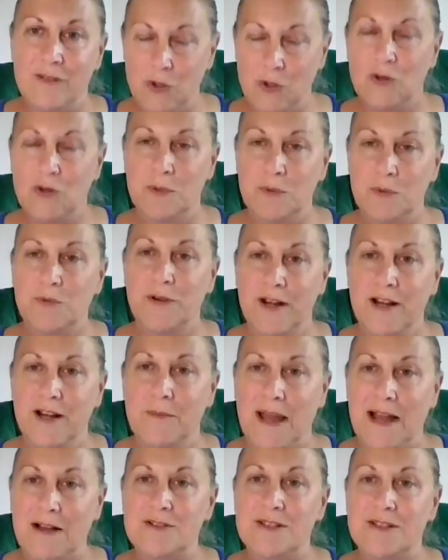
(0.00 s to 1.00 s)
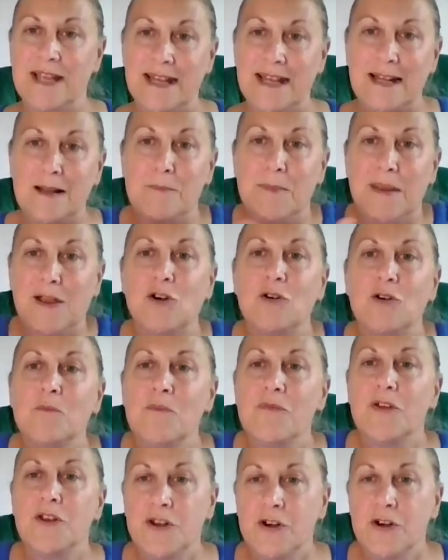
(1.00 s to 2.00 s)
you won't be worrying about it. It'll
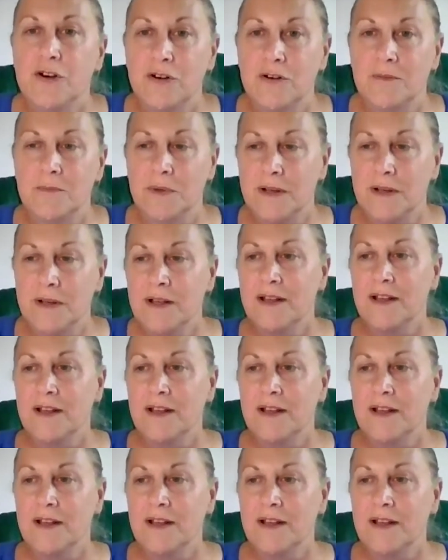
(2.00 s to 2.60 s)
become the norm.